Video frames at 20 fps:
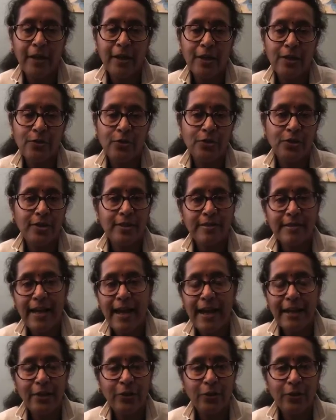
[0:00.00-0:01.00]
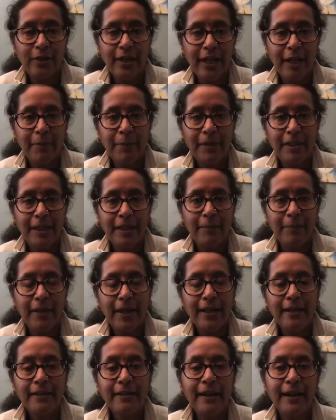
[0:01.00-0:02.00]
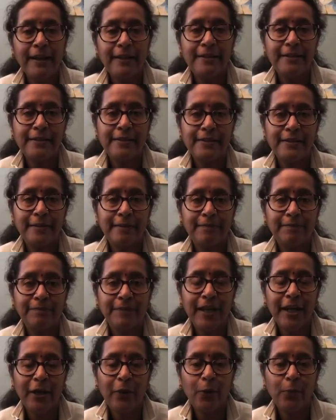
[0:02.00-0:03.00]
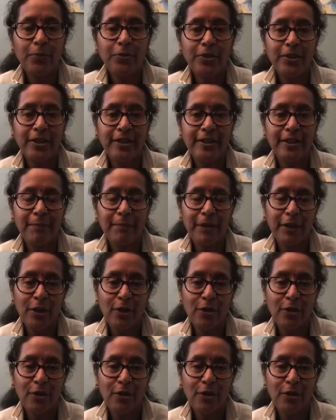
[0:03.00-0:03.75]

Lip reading: So just add your name and email, and I hope to hear many